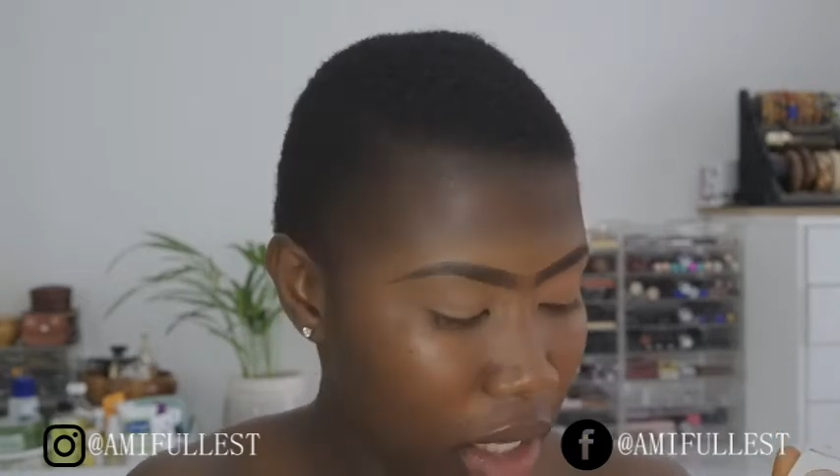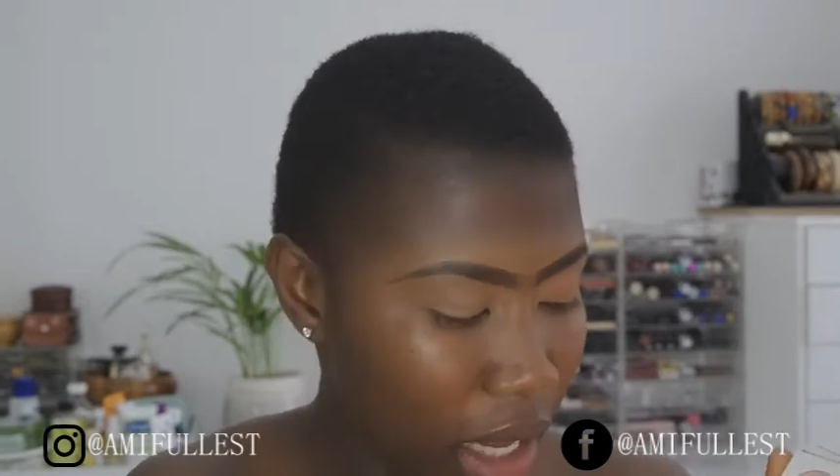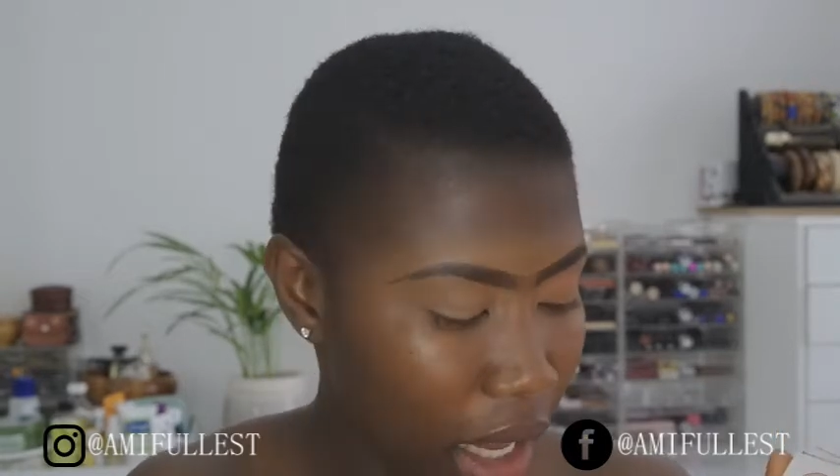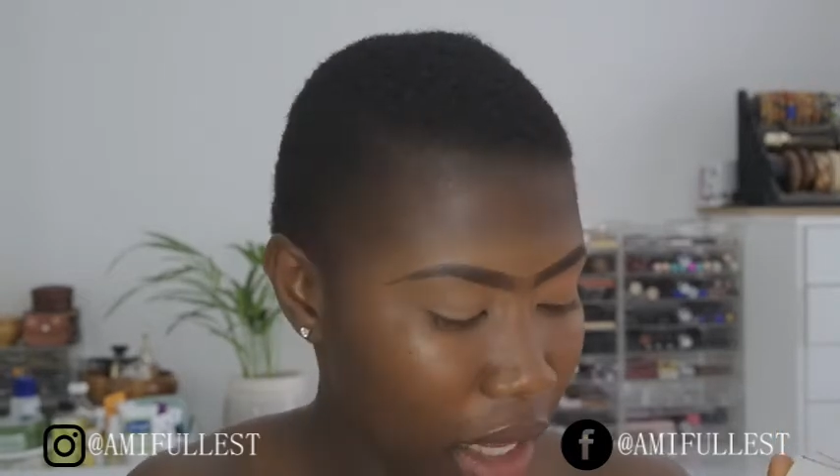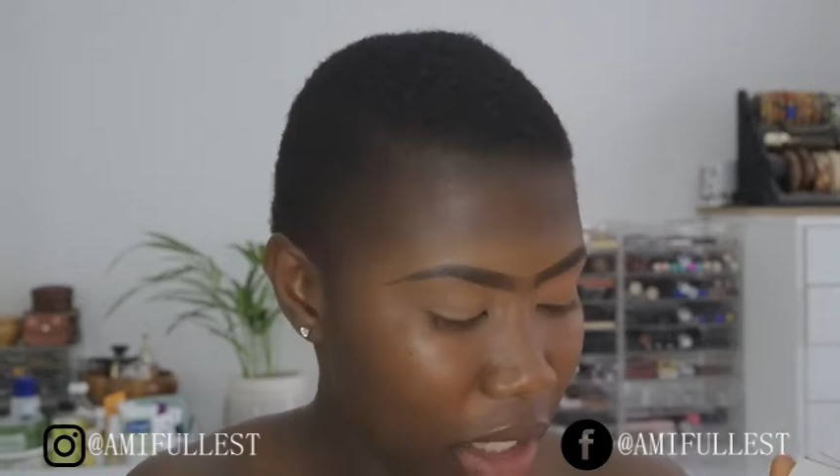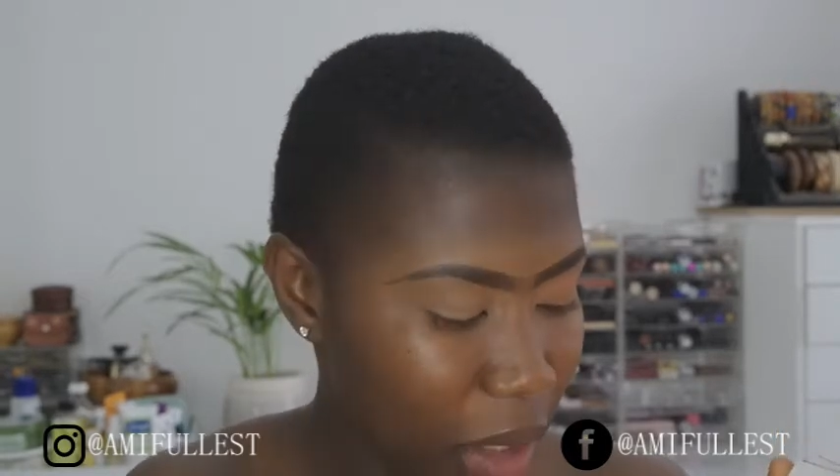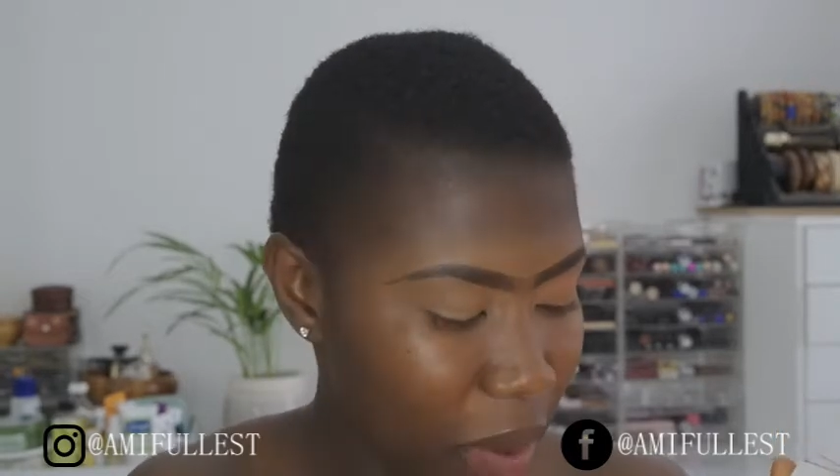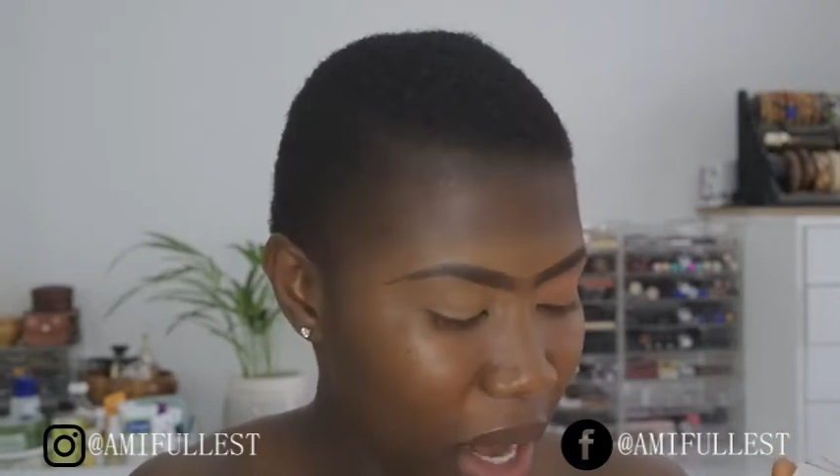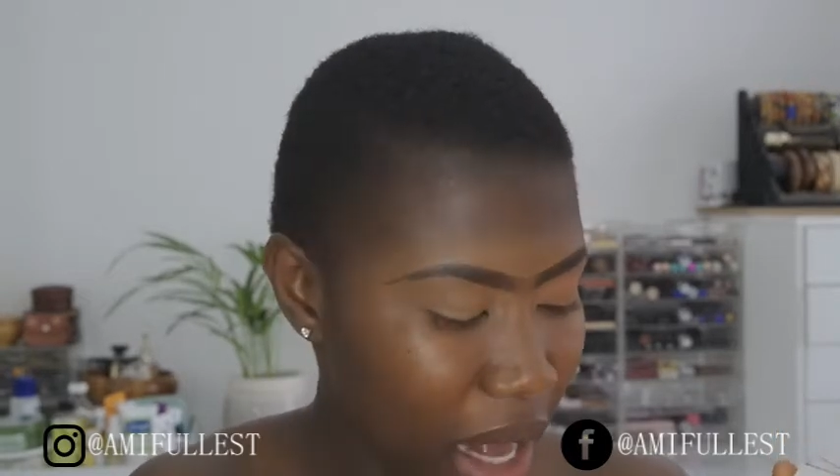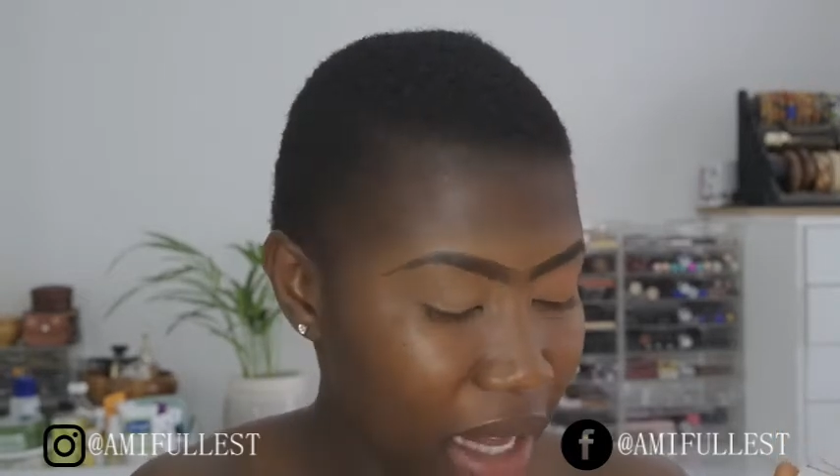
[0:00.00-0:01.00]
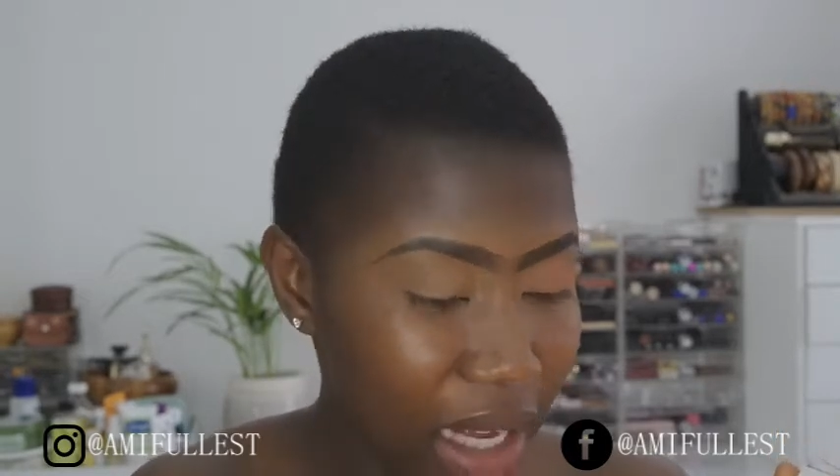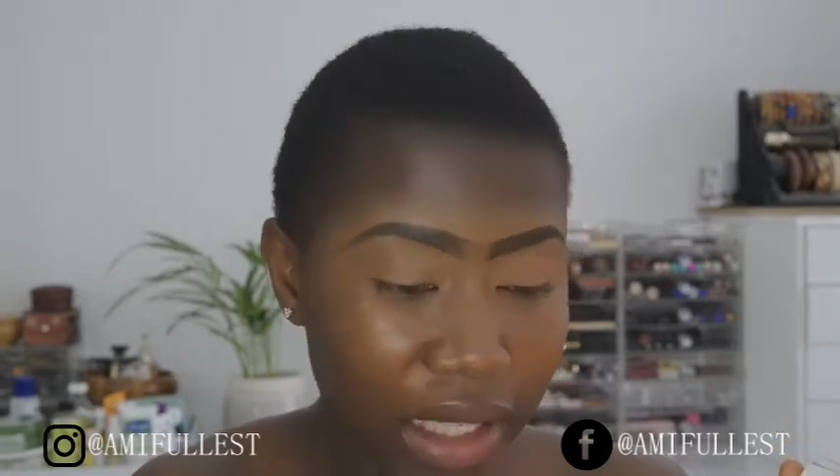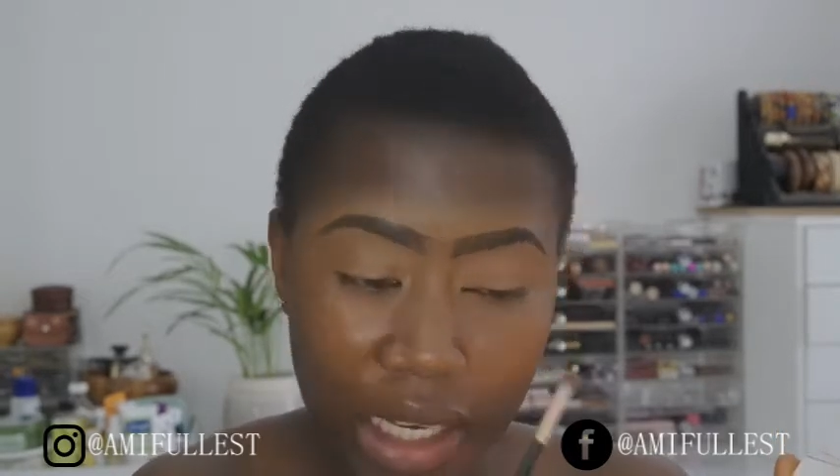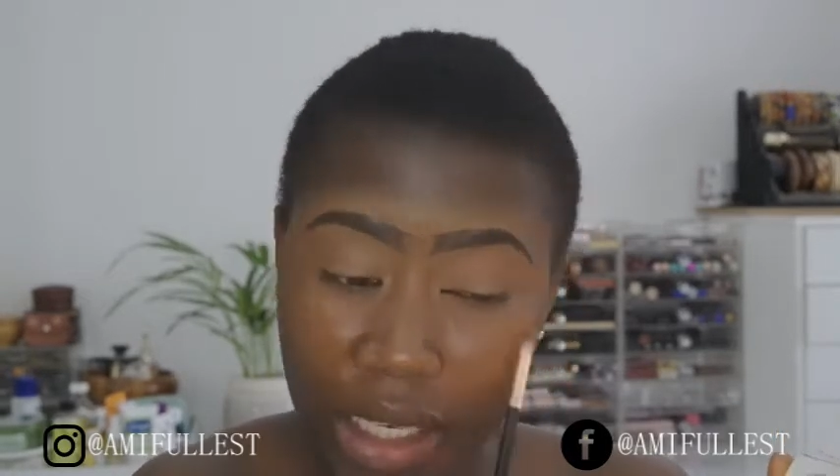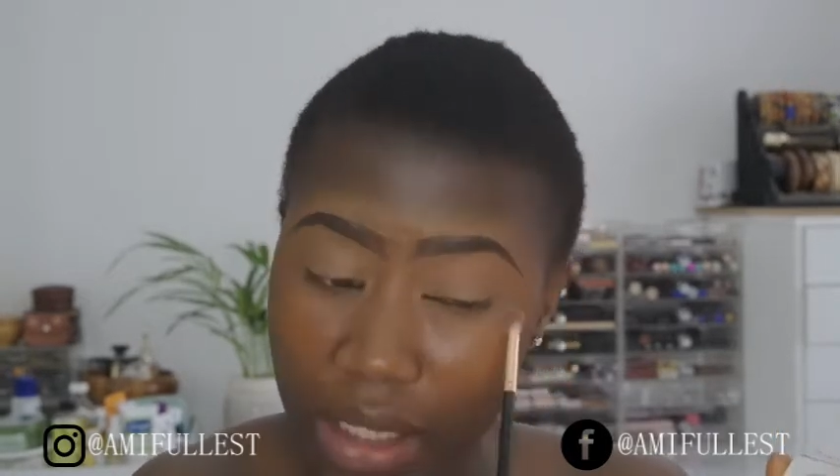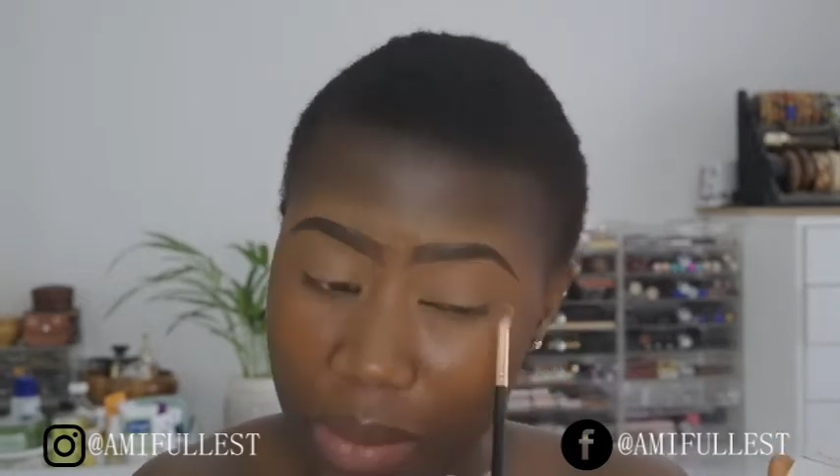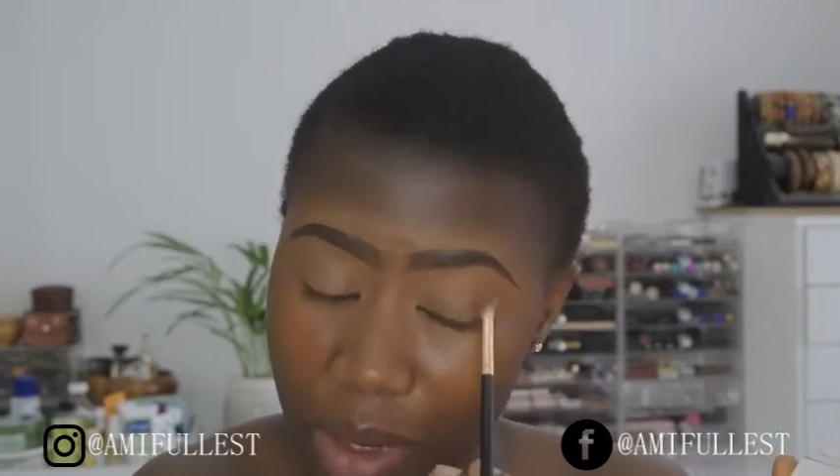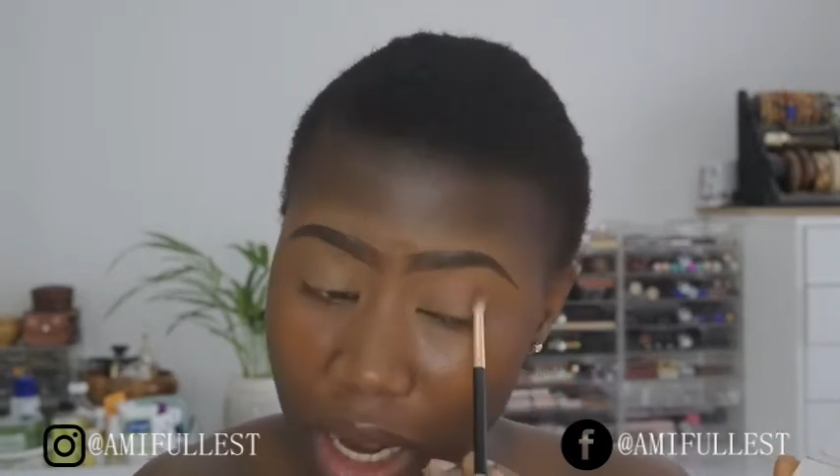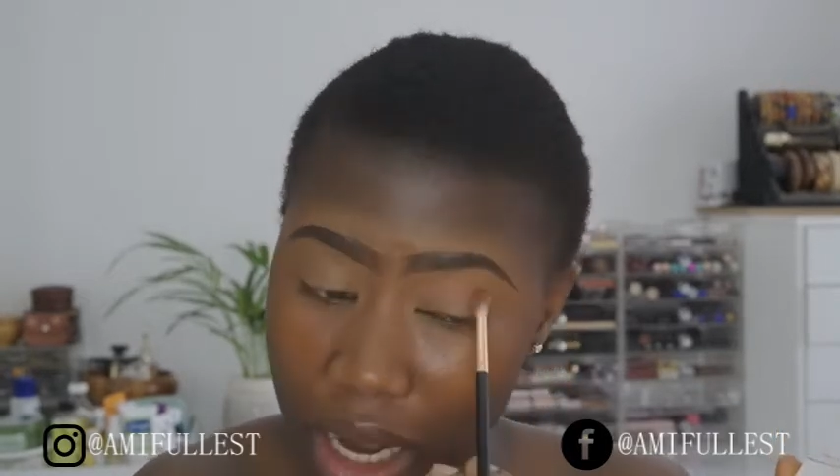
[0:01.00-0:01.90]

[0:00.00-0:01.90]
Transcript: Like, this palette is